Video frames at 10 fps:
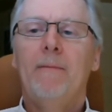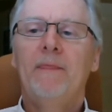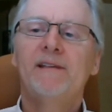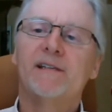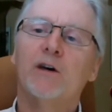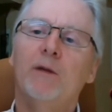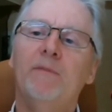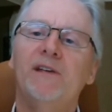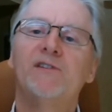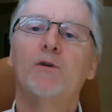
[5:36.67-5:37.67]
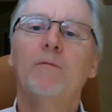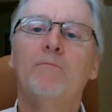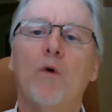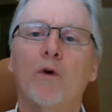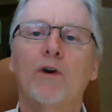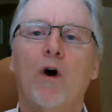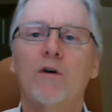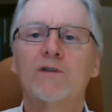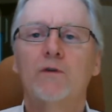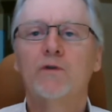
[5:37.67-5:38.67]
this is going to be so important
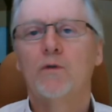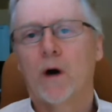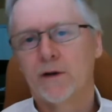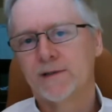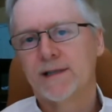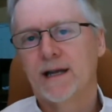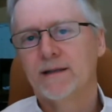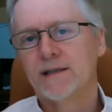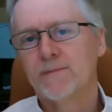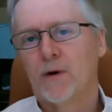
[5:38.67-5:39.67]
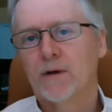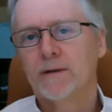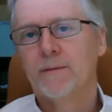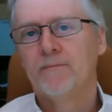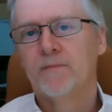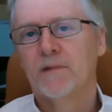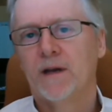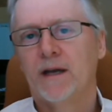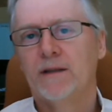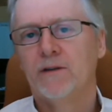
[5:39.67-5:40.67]
also to understand this part.
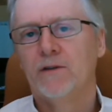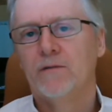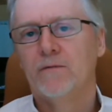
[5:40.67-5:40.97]
And